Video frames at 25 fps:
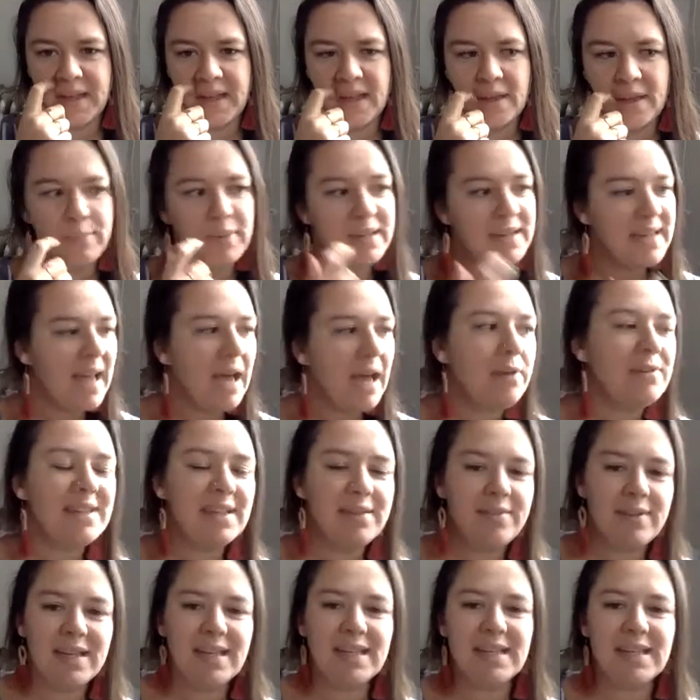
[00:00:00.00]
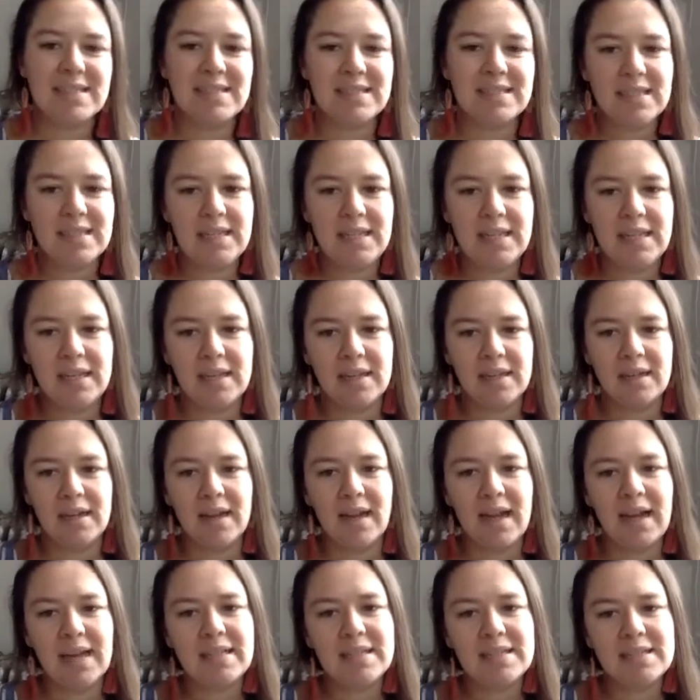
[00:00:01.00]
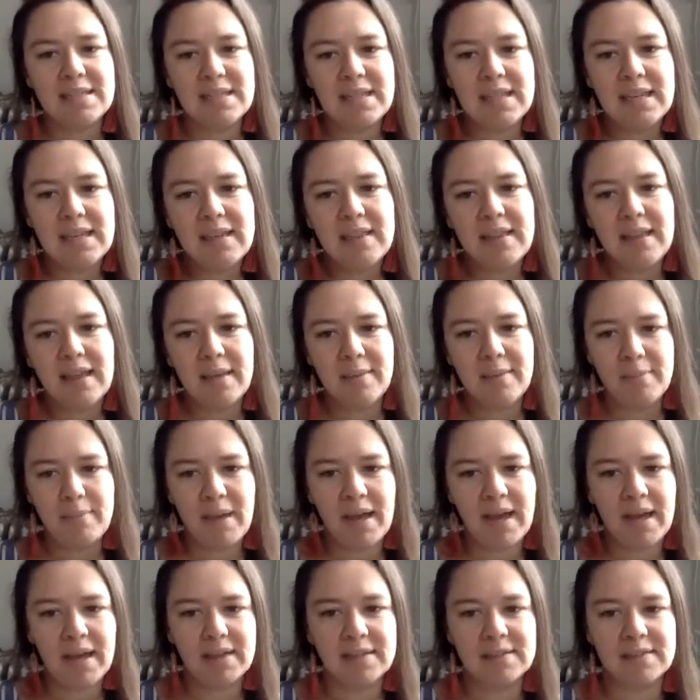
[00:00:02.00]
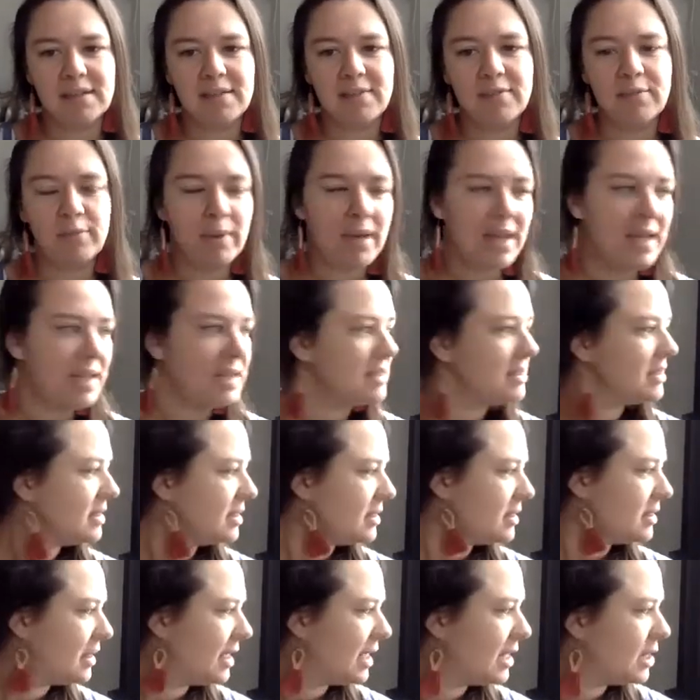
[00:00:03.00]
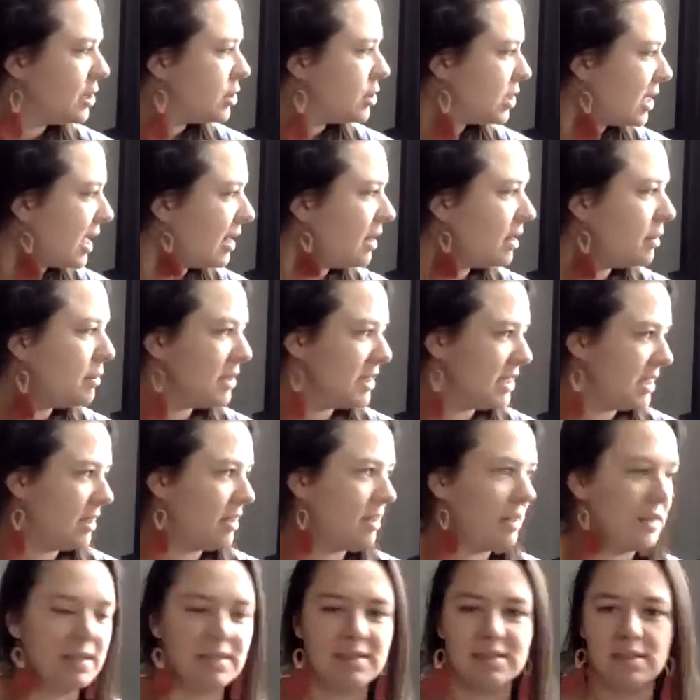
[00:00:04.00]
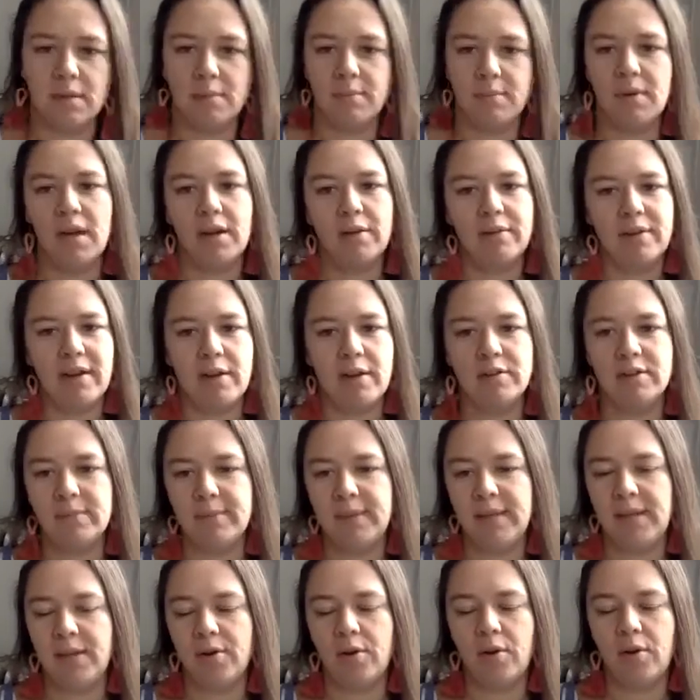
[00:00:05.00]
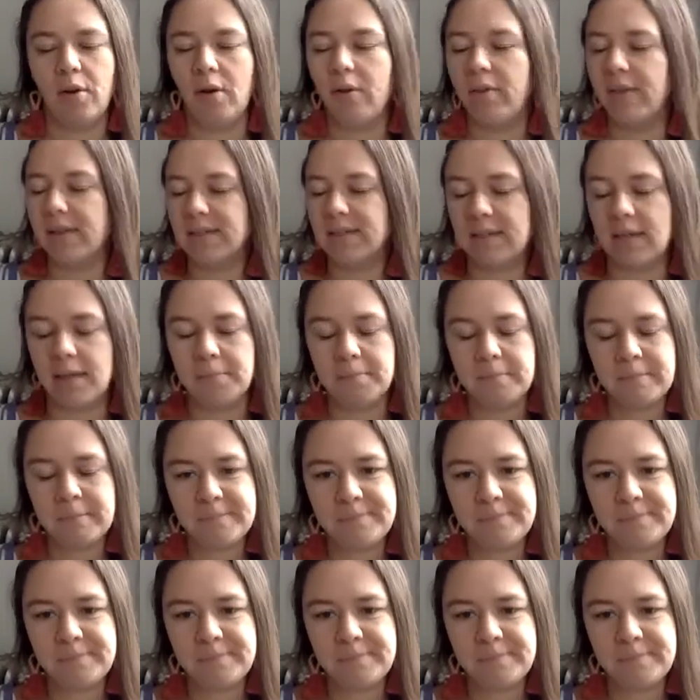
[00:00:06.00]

But now living in a city, I see the impact of waste and shallow materialism around me all the time.